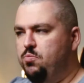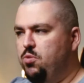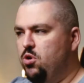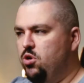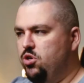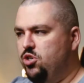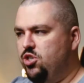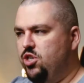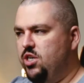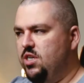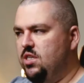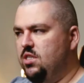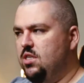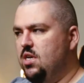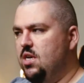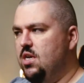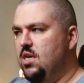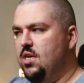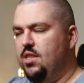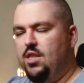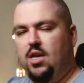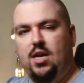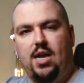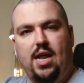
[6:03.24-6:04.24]
pushing
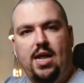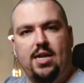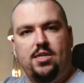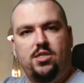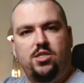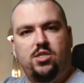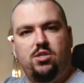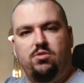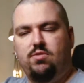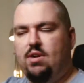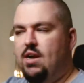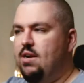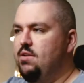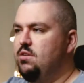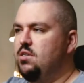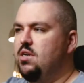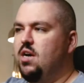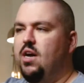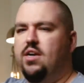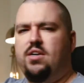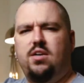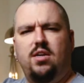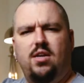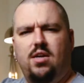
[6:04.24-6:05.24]
the lens around,
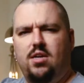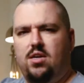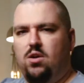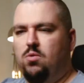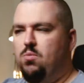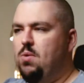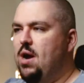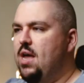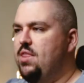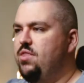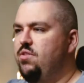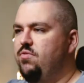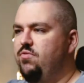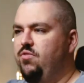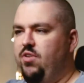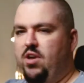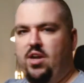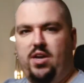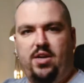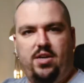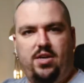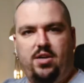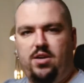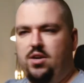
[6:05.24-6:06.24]
kind of like a weather
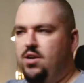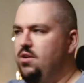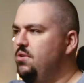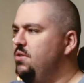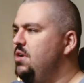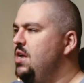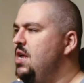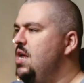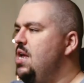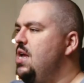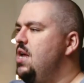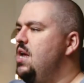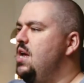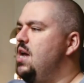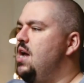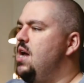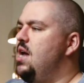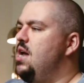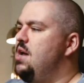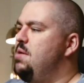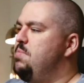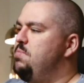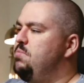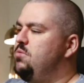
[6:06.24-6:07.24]
vane, you know.
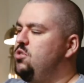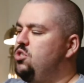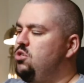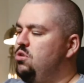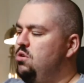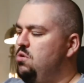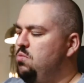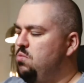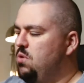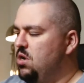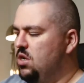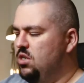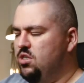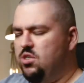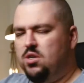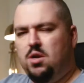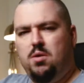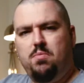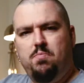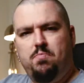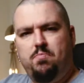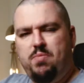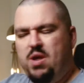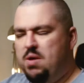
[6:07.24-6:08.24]
So it was
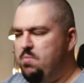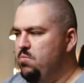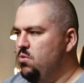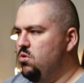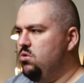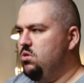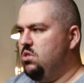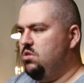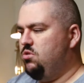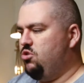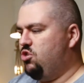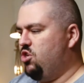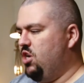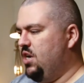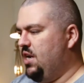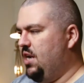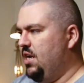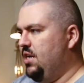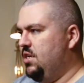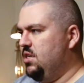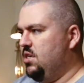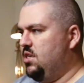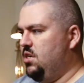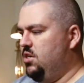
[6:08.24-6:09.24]
a bit more
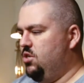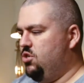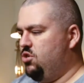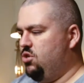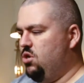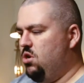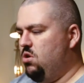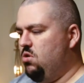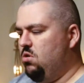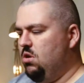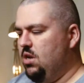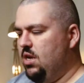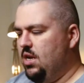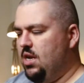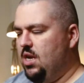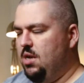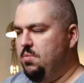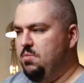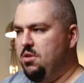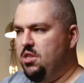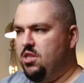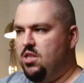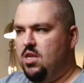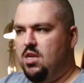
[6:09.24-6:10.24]
tricky to control and
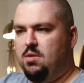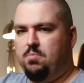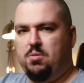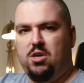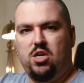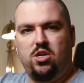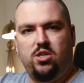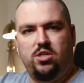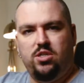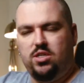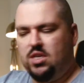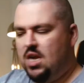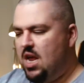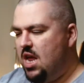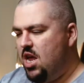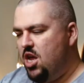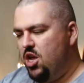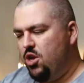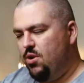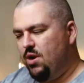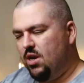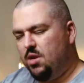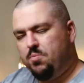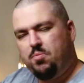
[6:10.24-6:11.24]
keep in thick, because
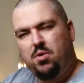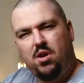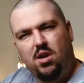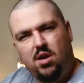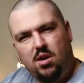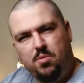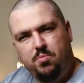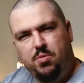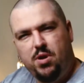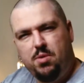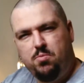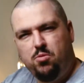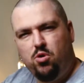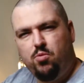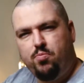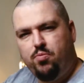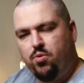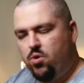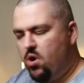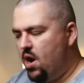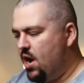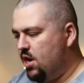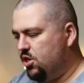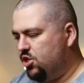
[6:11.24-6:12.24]
you had to apply a bit more
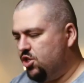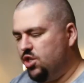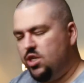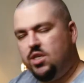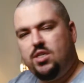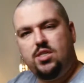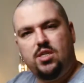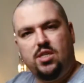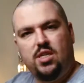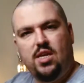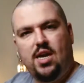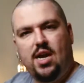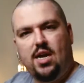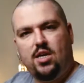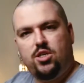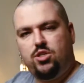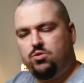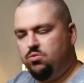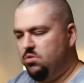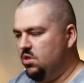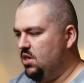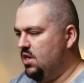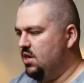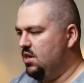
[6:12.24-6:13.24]
pressure to the
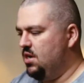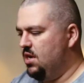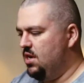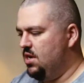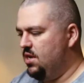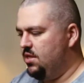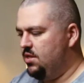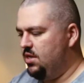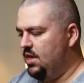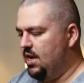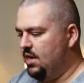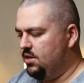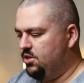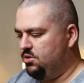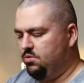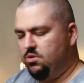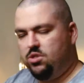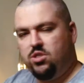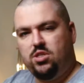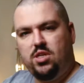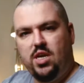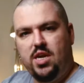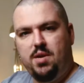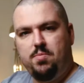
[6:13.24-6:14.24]
actual
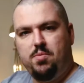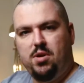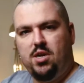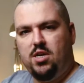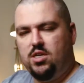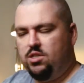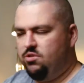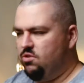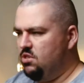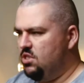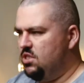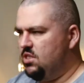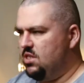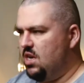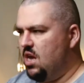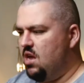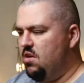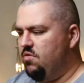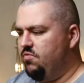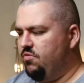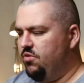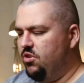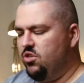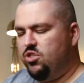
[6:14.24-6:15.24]
stabilizer
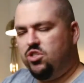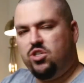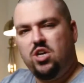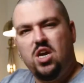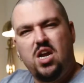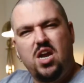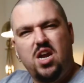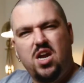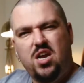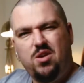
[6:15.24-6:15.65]
itself, which